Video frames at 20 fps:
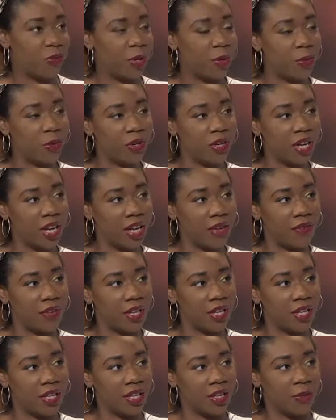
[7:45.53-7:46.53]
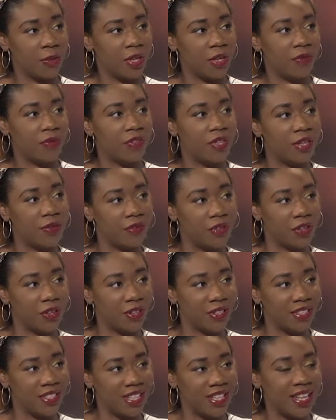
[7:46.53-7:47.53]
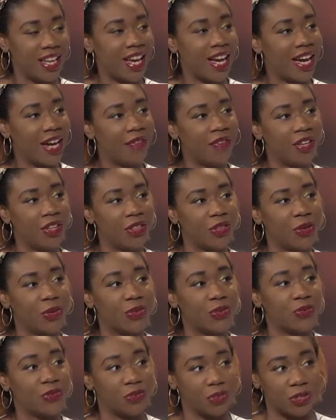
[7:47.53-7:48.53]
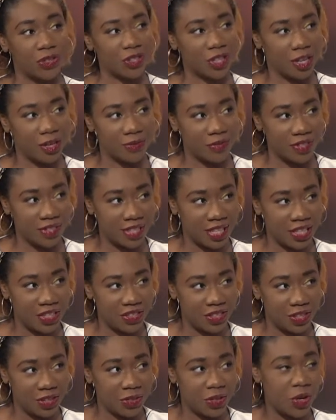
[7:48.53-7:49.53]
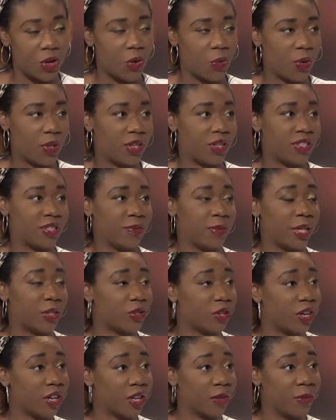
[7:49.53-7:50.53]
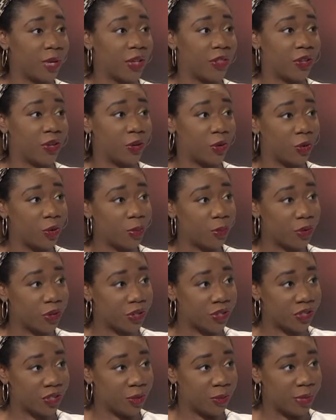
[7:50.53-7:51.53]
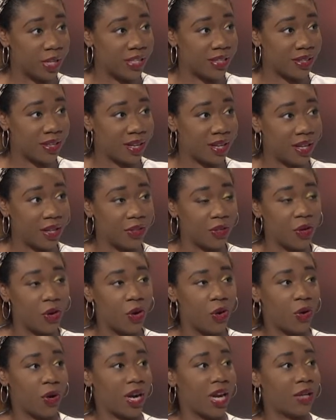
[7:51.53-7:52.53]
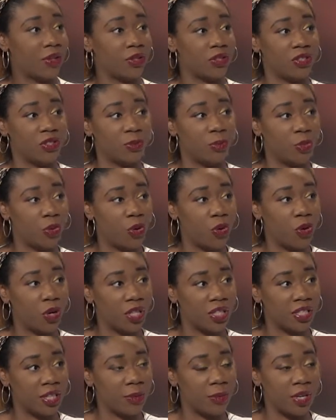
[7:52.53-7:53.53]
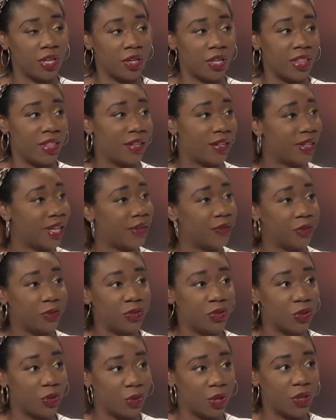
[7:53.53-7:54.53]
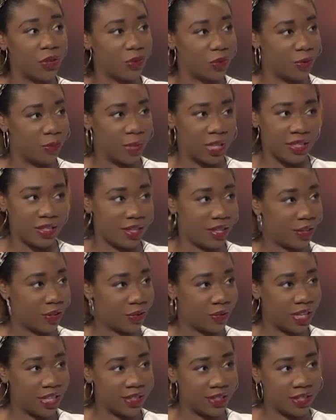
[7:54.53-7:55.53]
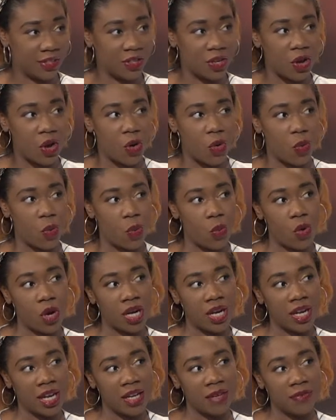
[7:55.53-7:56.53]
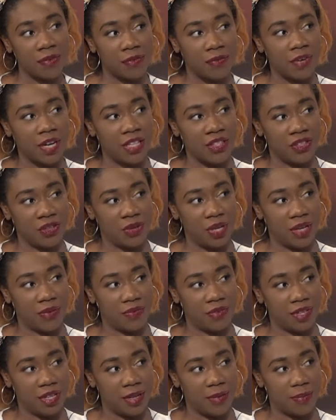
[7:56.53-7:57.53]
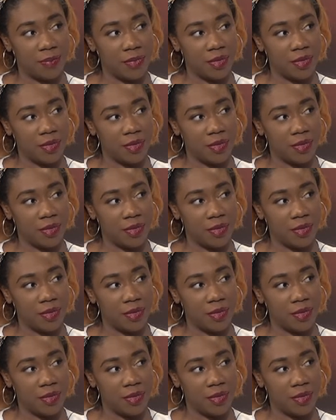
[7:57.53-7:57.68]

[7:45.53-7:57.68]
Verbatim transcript: people are having a little bit of difficulty in having those first conversations, mm. whether it's about talking about their own personal mm. mental health or how to support someone in their life who's going through a mental health crisis, what kind of advice do you have for them?